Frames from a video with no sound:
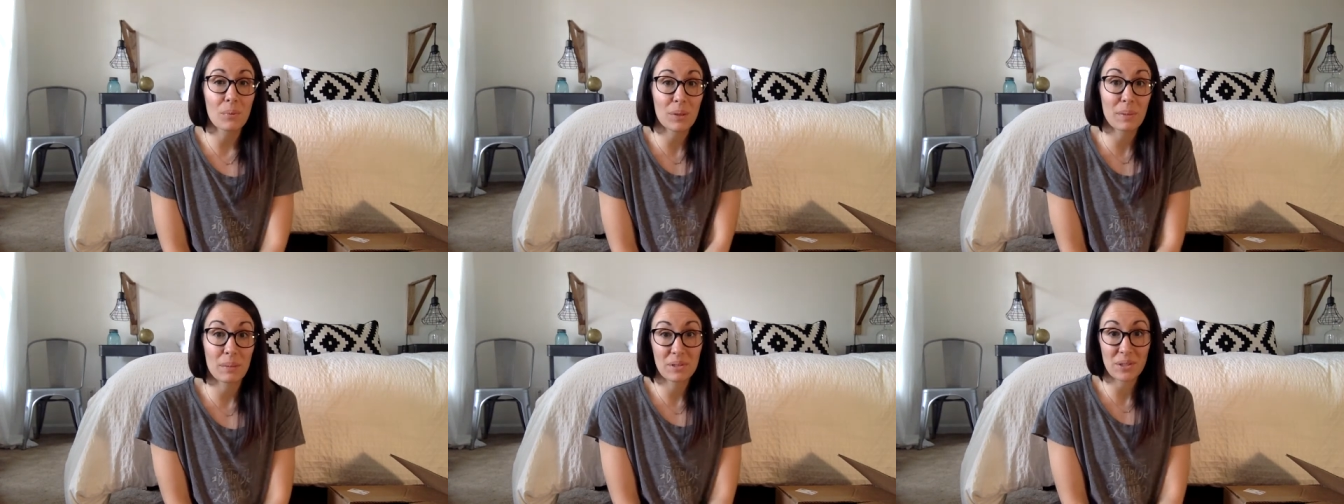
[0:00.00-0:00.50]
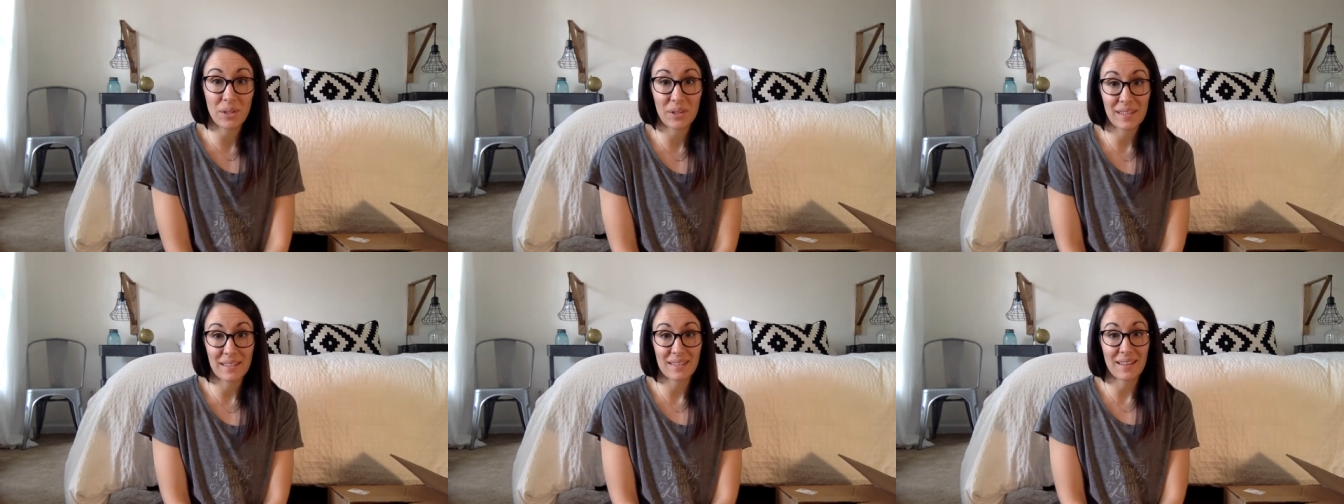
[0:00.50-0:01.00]
premium
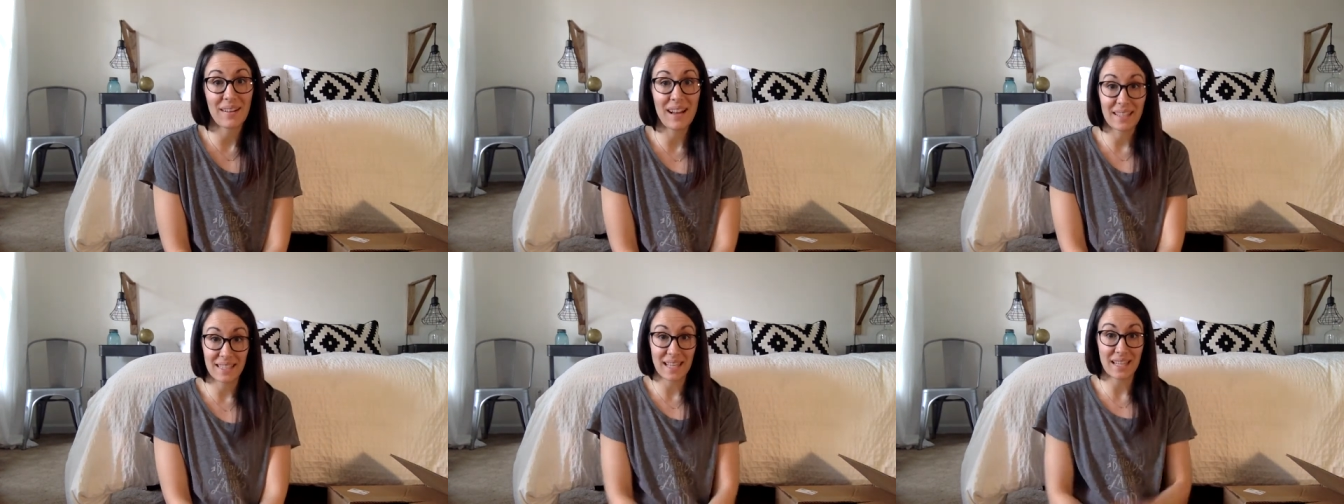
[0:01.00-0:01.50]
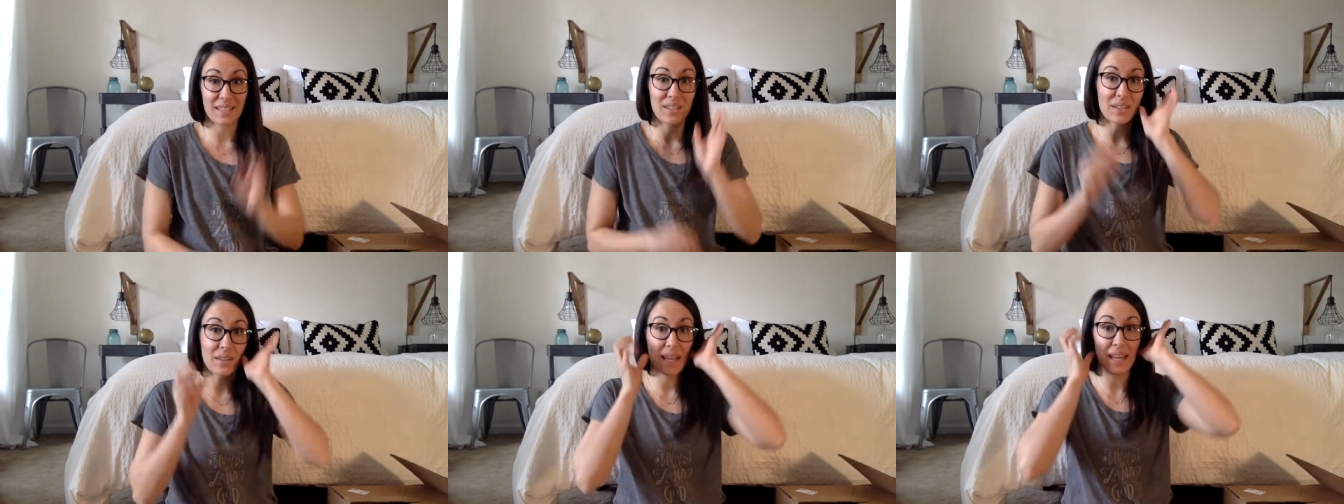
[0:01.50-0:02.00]
starter kit sale, I decided
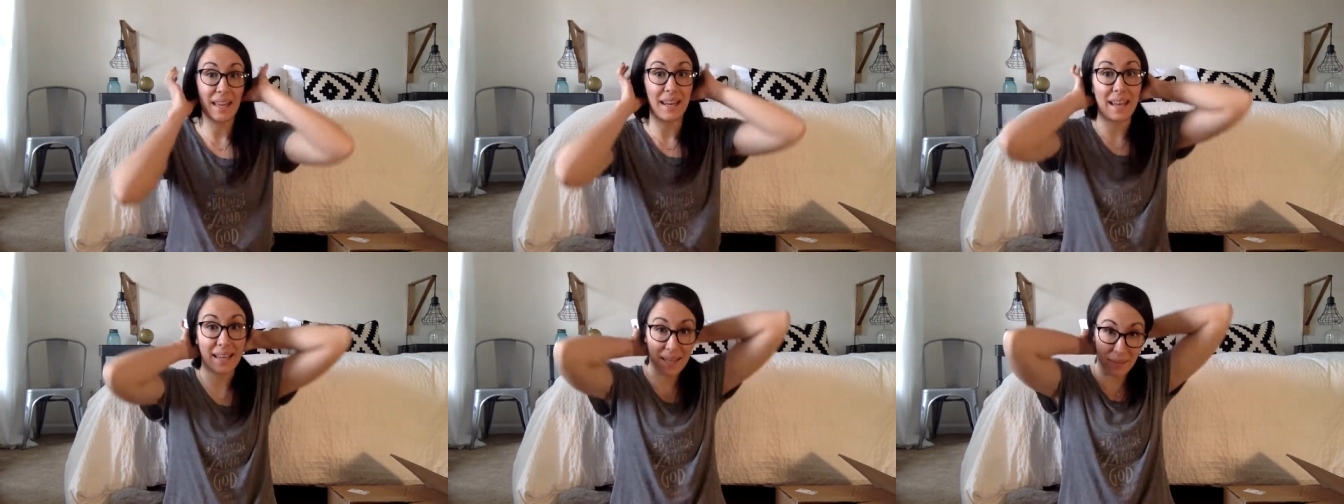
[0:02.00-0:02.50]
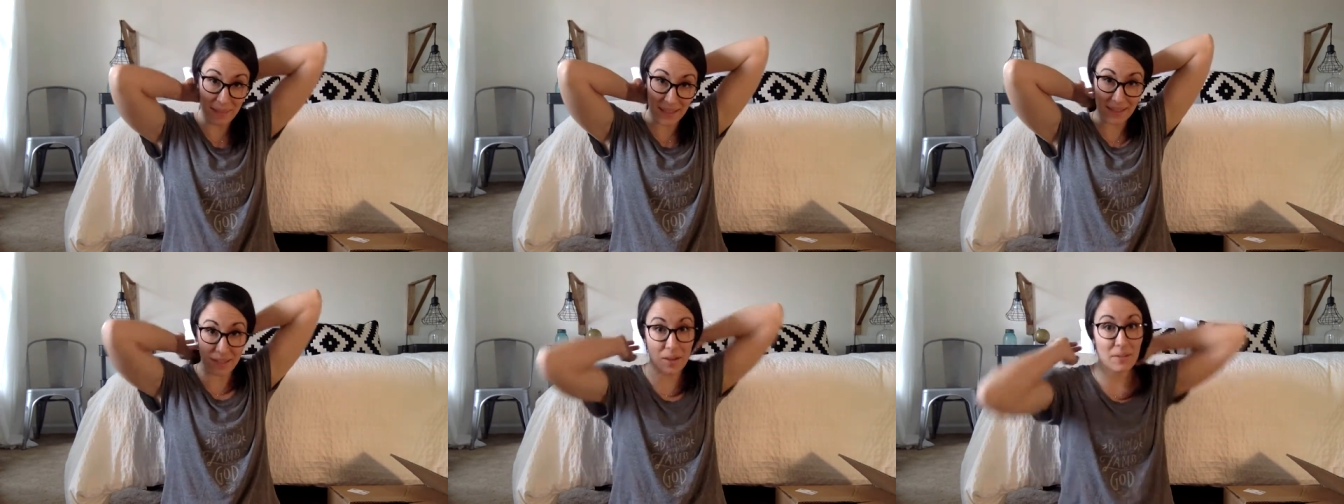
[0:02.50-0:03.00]
to go ahead and get
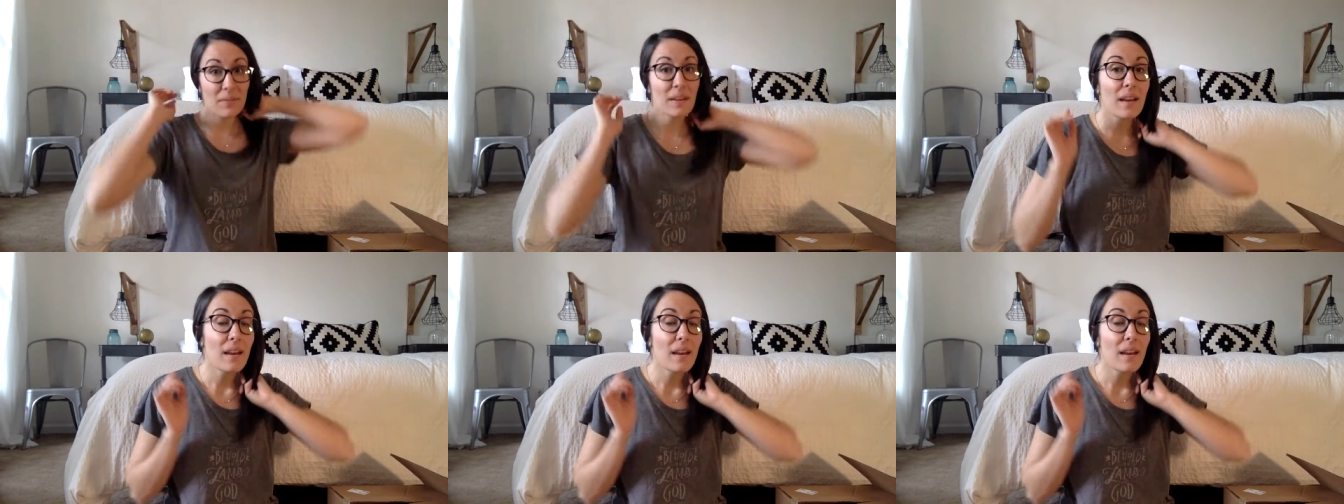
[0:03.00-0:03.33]
myself